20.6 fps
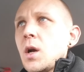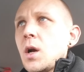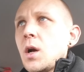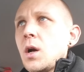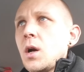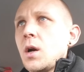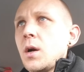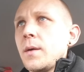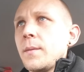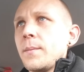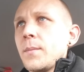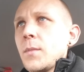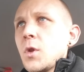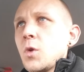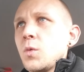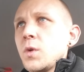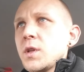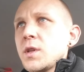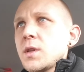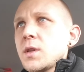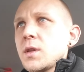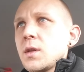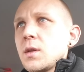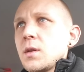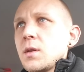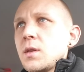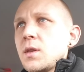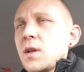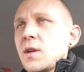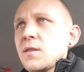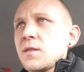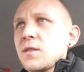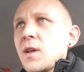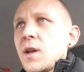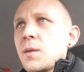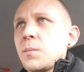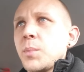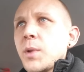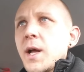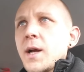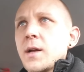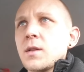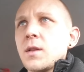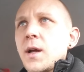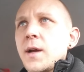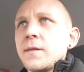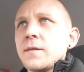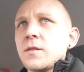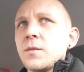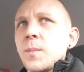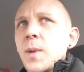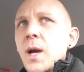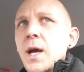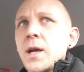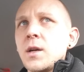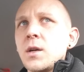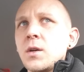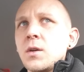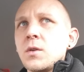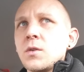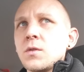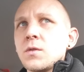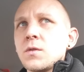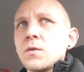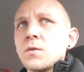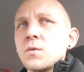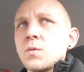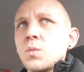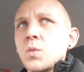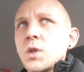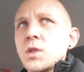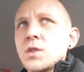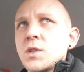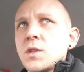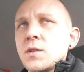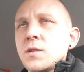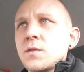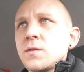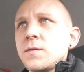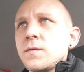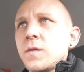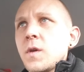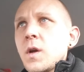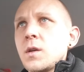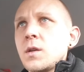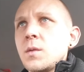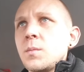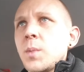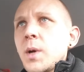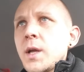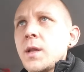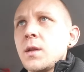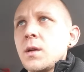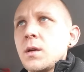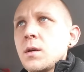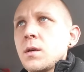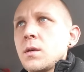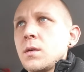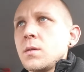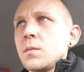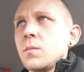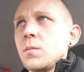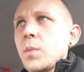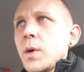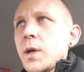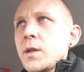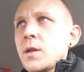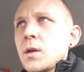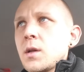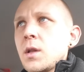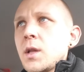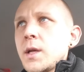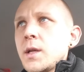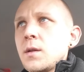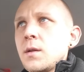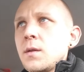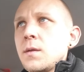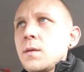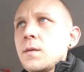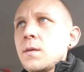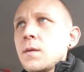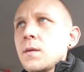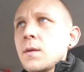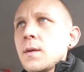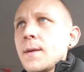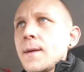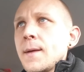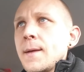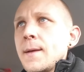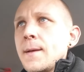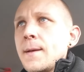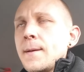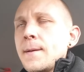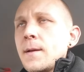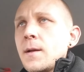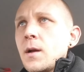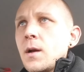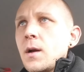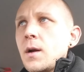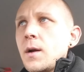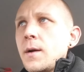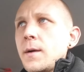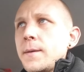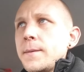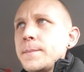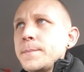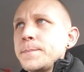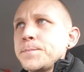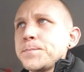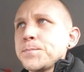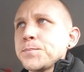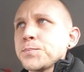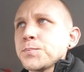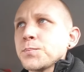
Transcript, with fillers: um, with things like black lives matters which is funded by the by the clintons um,